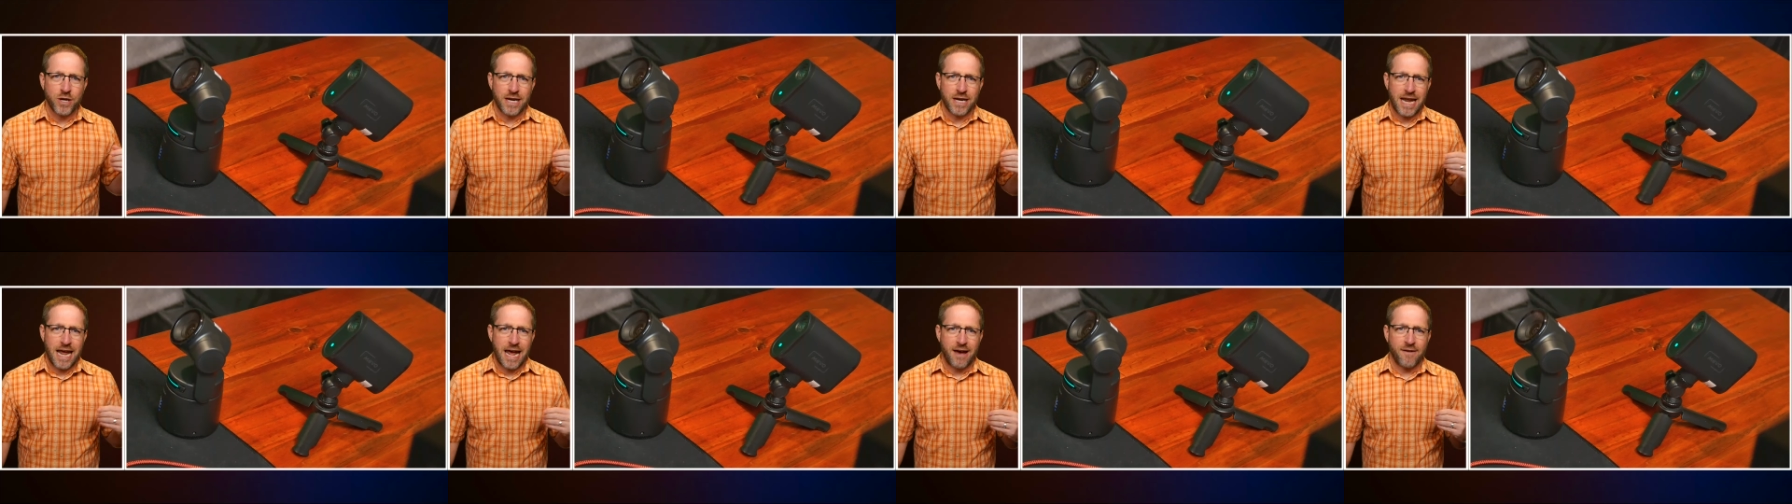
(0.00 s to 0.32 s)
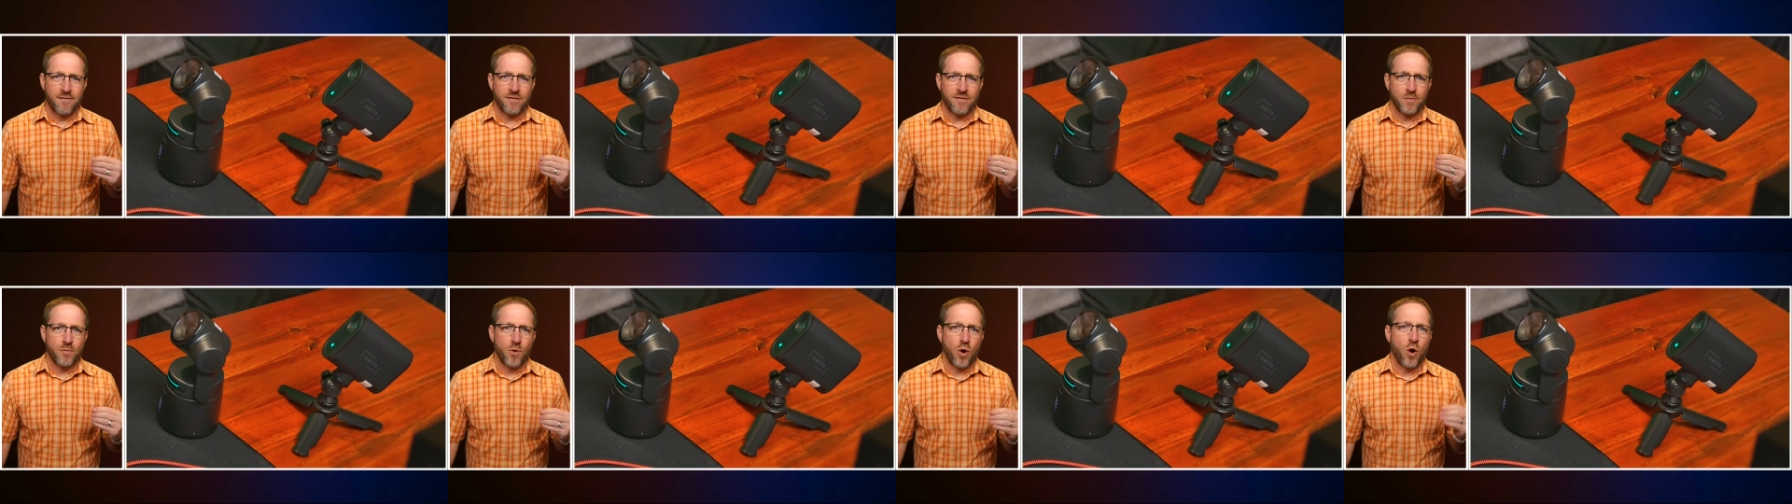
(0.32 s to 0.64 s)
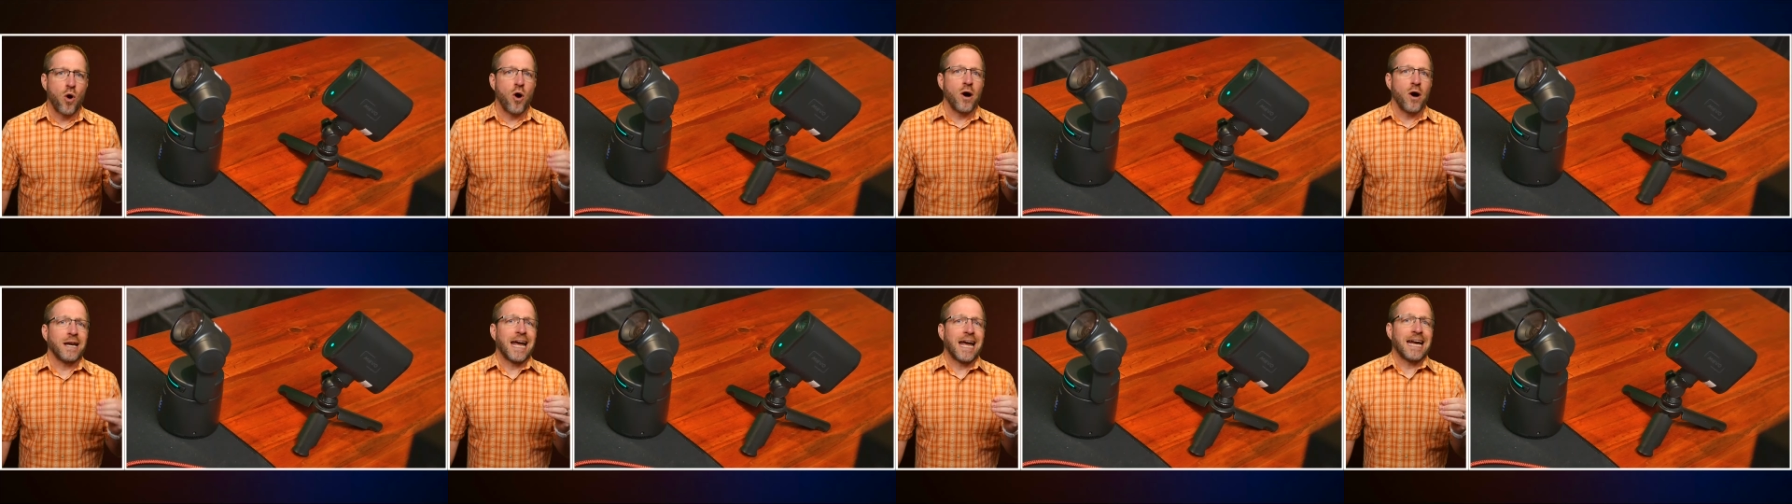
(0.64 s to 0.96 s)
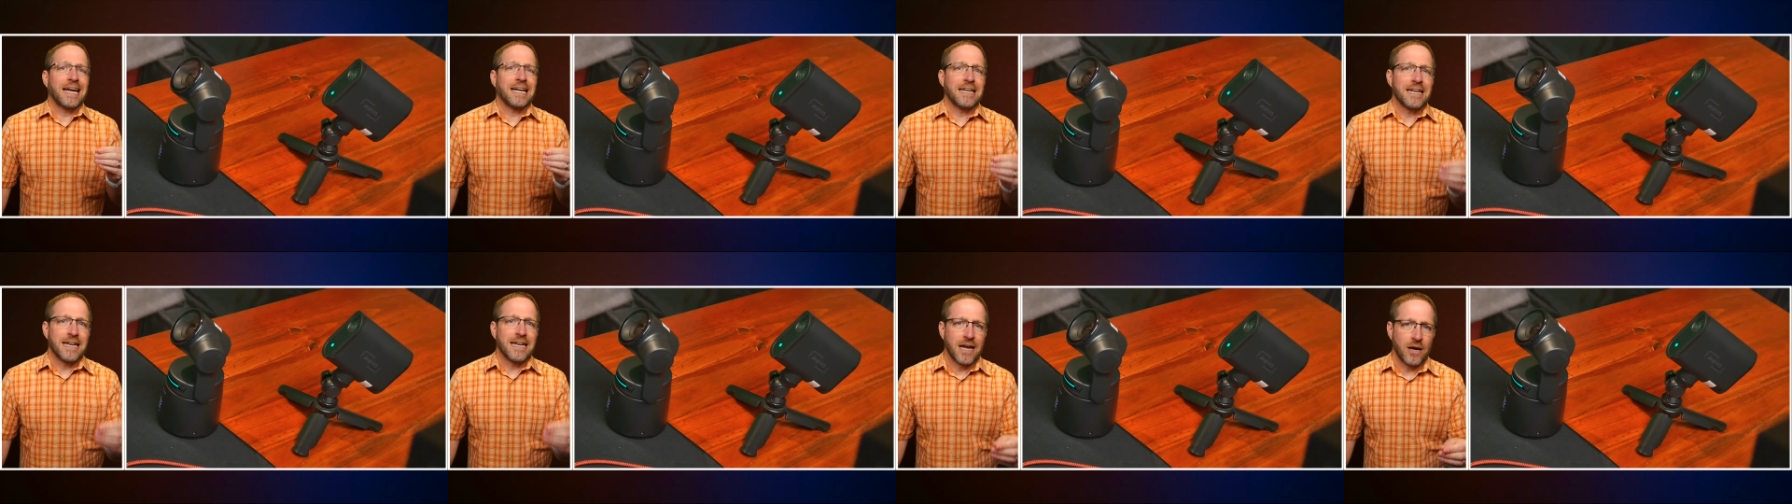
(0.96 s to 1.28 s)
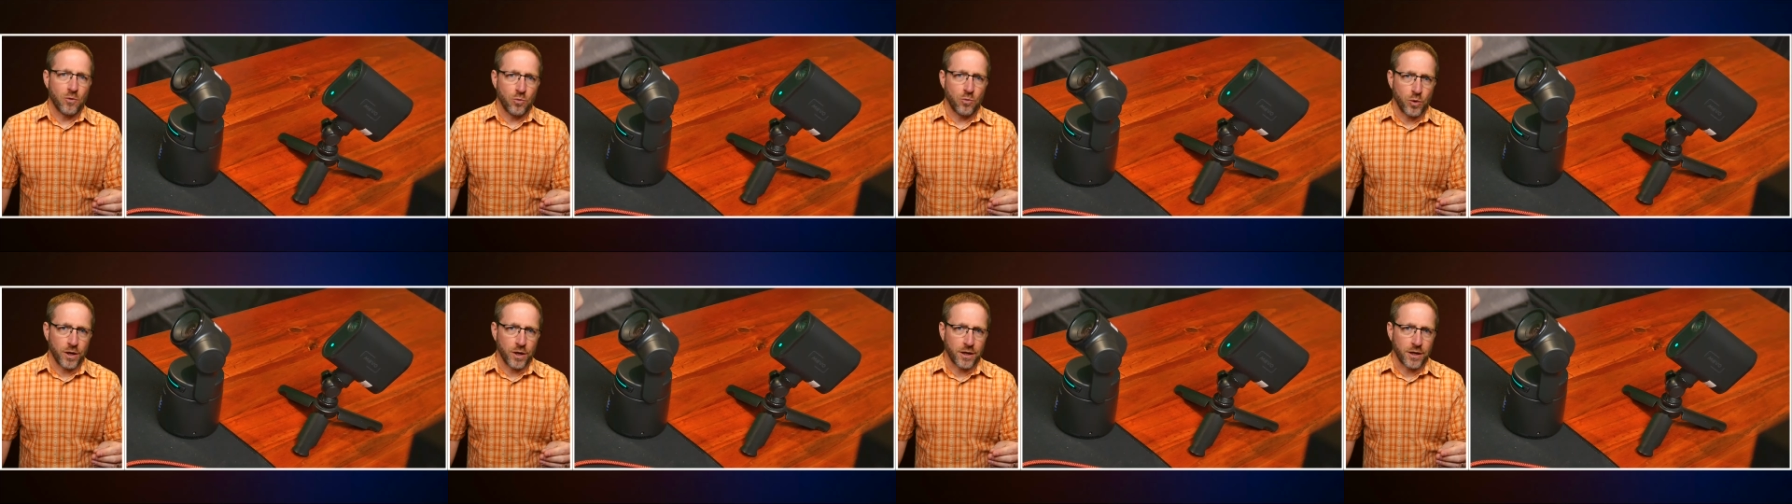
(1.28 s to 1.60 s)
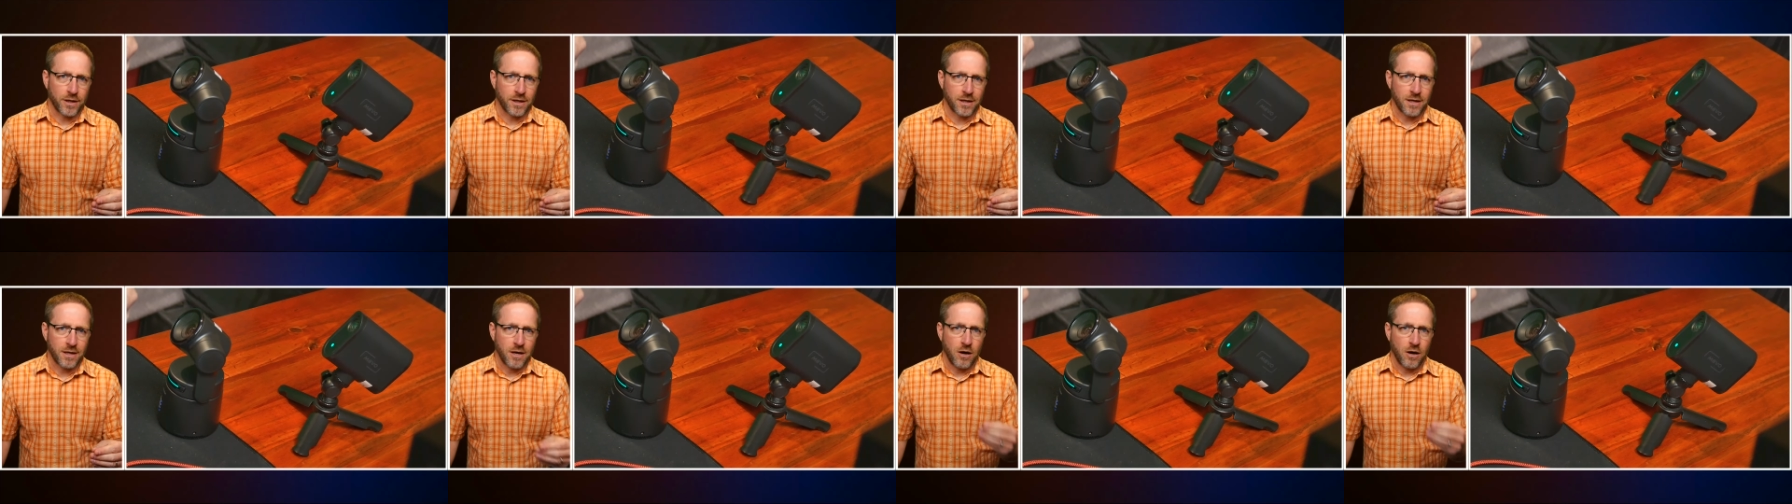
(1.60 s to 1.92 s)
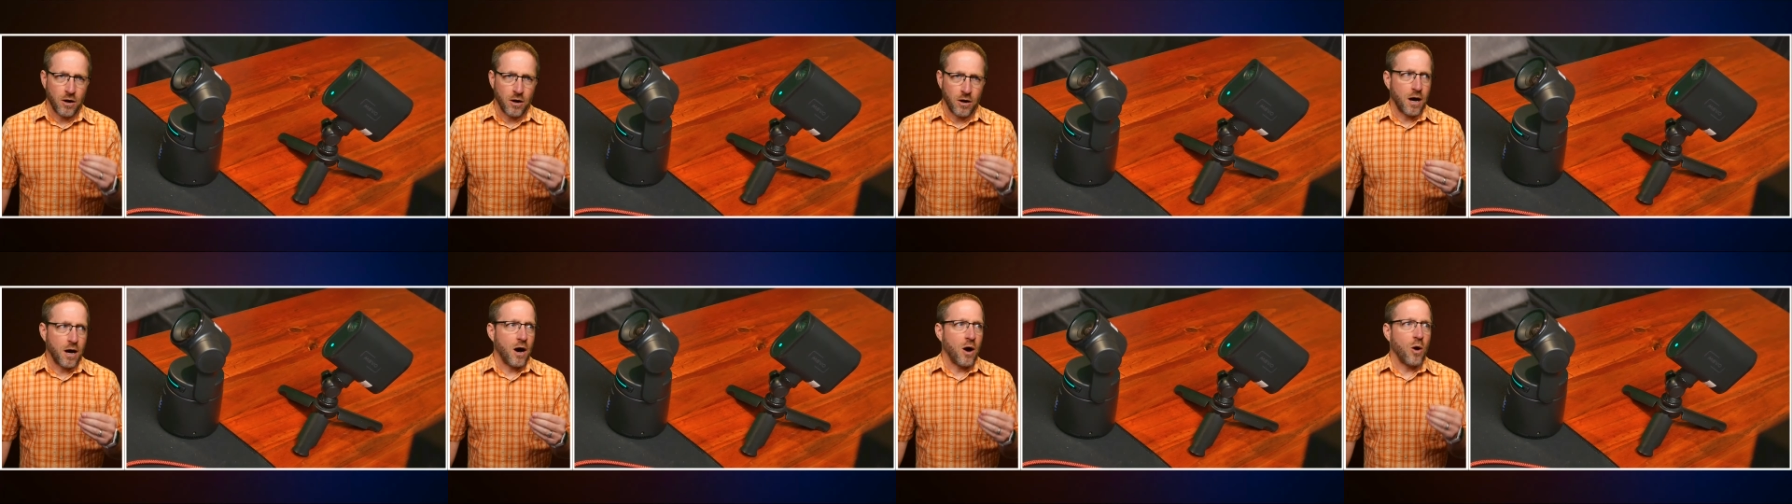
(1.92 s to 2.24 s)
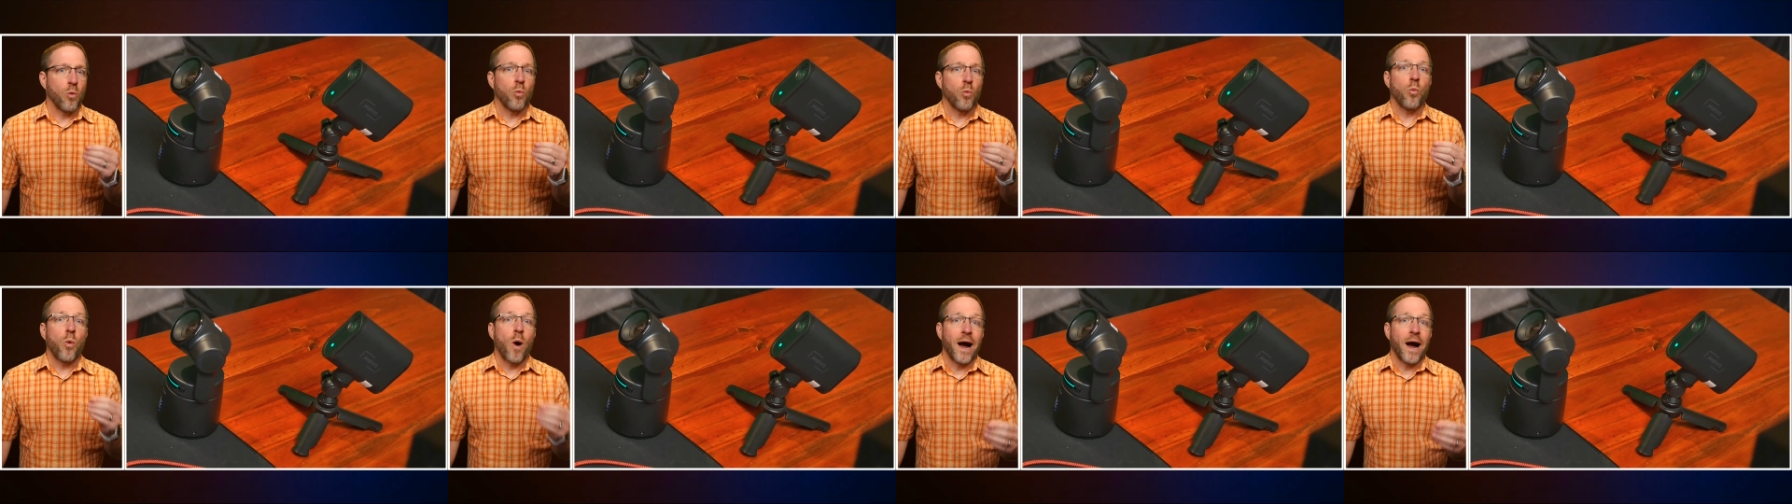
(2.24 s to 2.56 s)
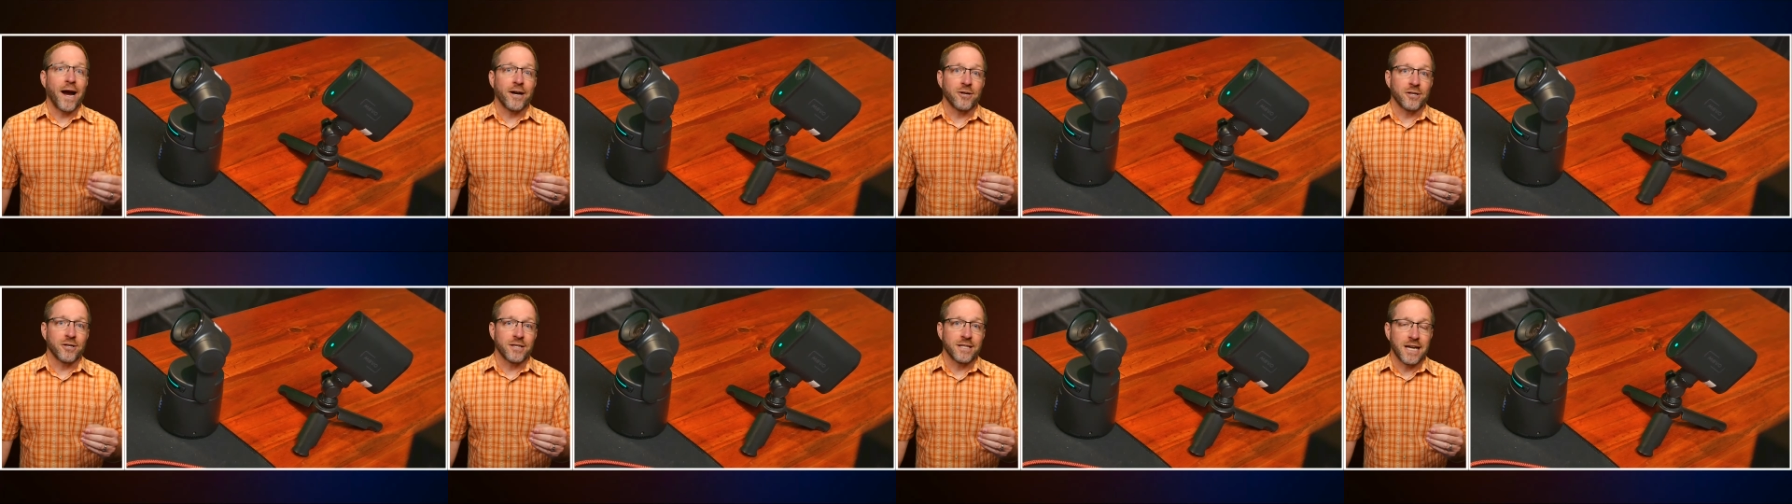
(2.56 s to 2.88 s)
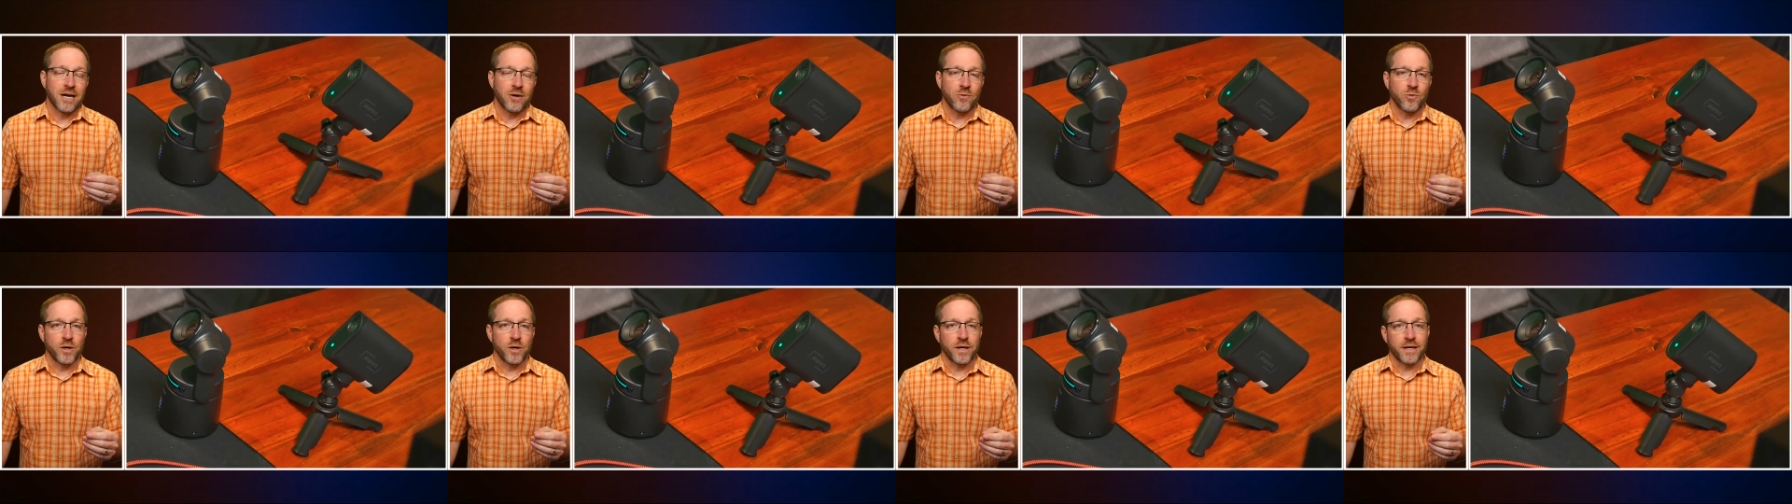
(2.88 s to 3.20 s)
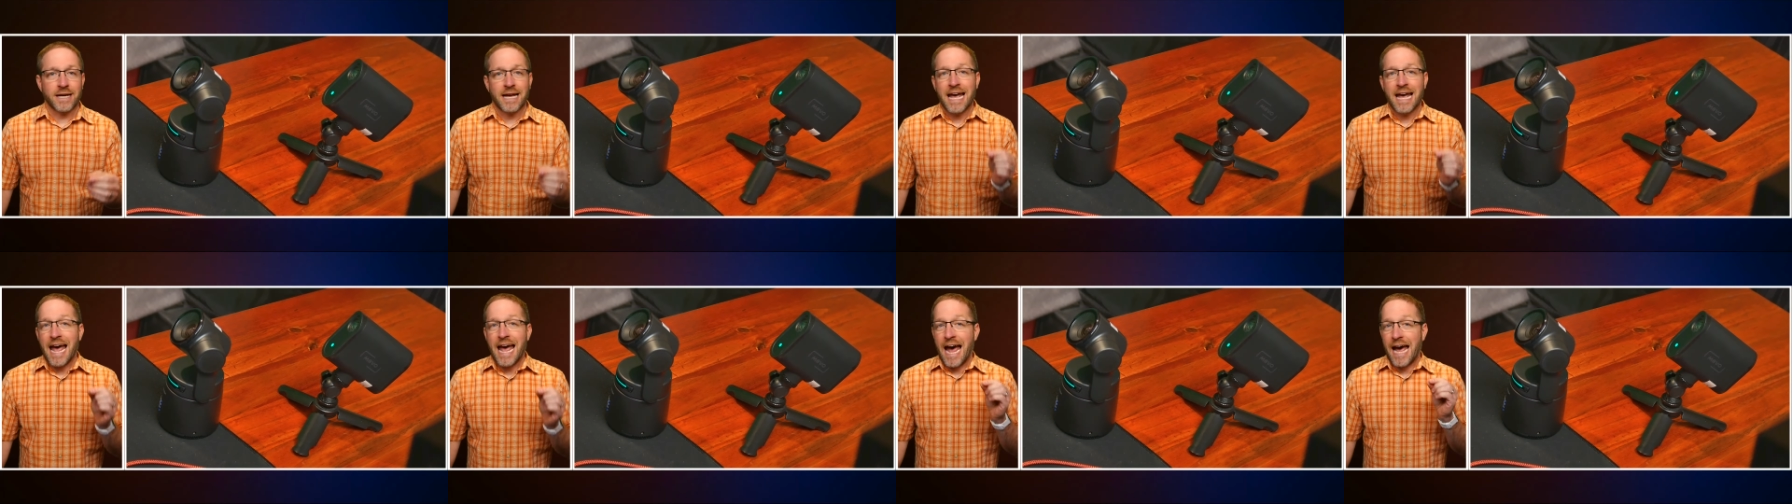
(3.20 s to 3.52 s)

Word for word: can have them on a network uh, a wired network.